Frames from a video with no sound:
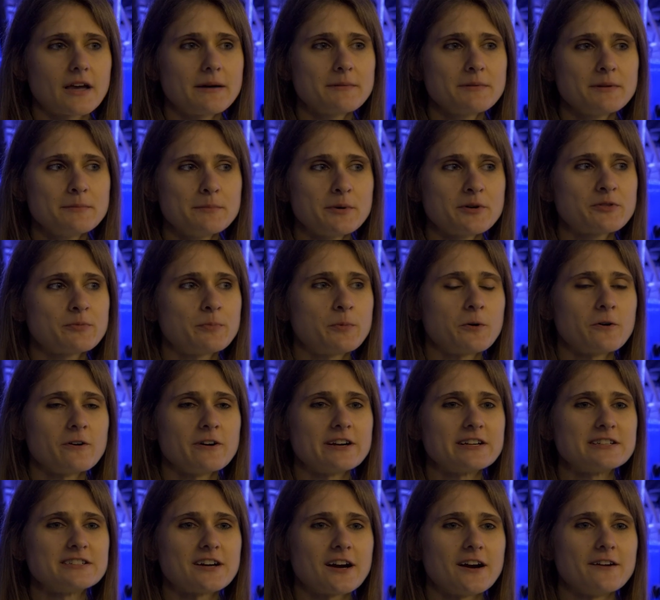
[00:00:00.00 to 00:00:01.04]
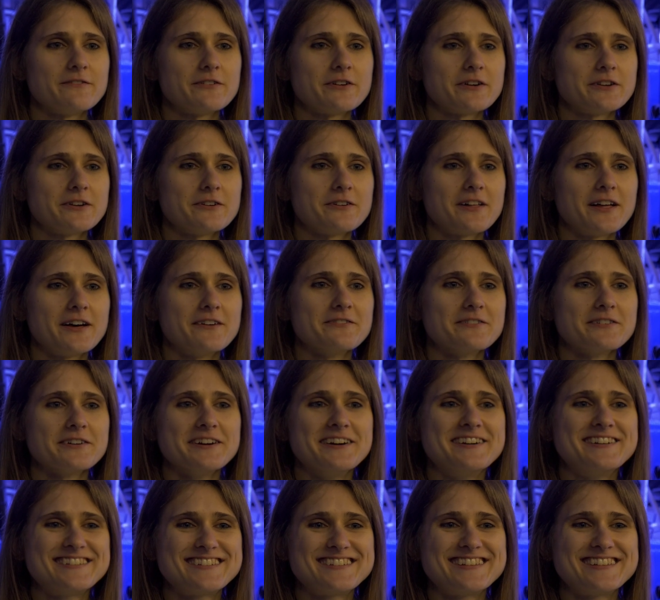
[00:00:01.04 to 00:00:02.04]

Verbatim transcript: I'm the most boring diver you'll ever